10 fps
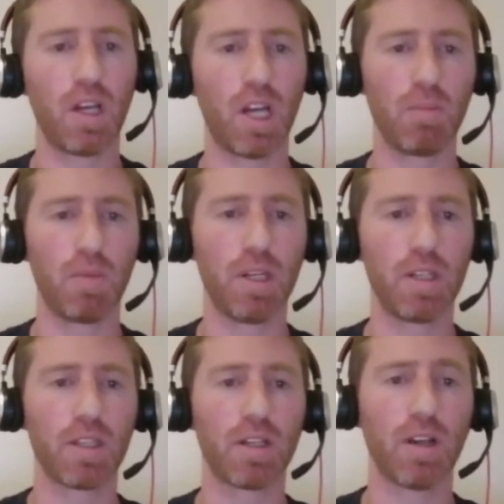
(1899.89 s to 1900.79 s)
I'm
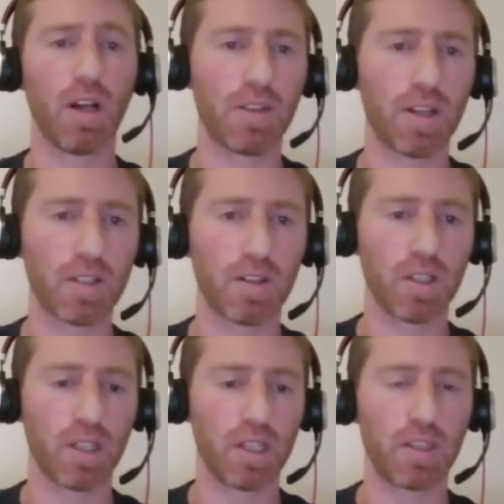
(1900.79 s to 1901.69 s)
hitting Alt Enter
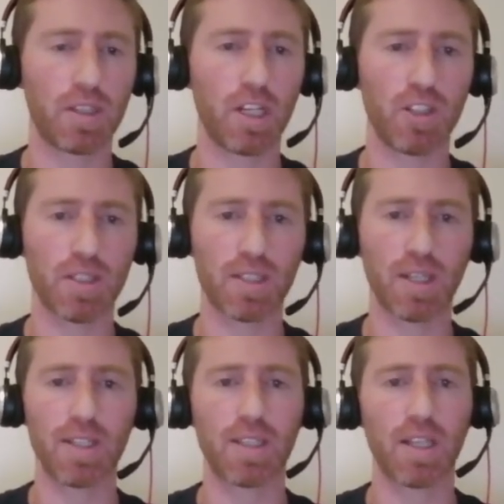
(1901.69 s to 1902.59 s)
in IntelliJ's
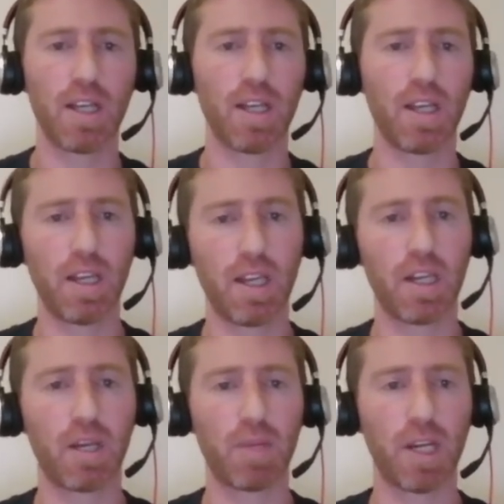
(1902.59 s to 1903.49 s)
case,
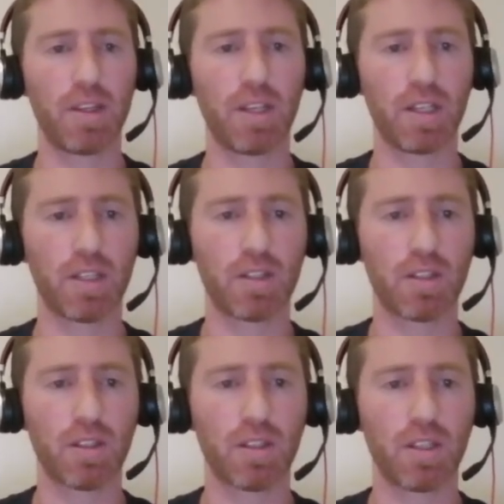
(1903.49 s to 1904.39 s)
and I'm adding it
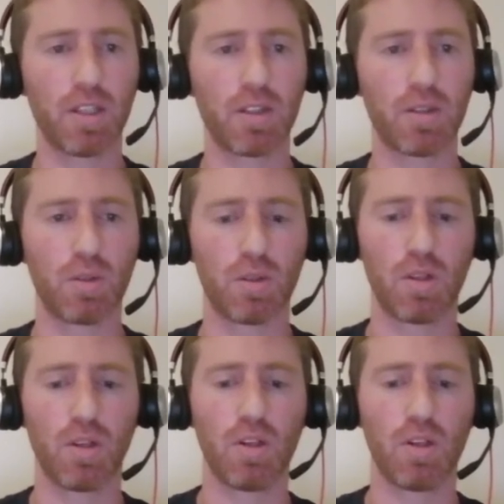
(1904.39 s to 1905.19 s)
into